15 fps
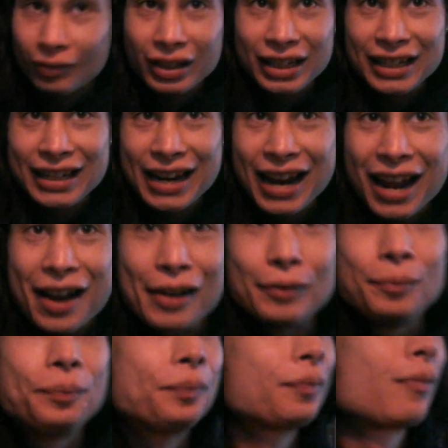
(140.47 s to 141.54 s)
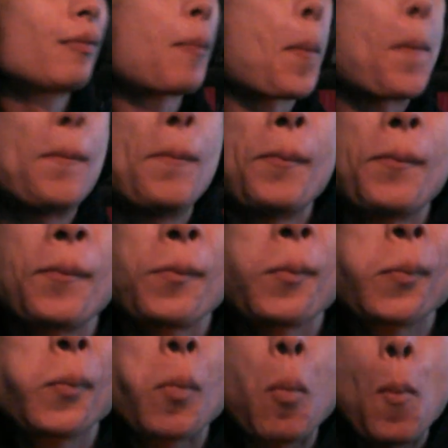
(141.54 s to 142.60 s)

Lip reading: Yeah. Let's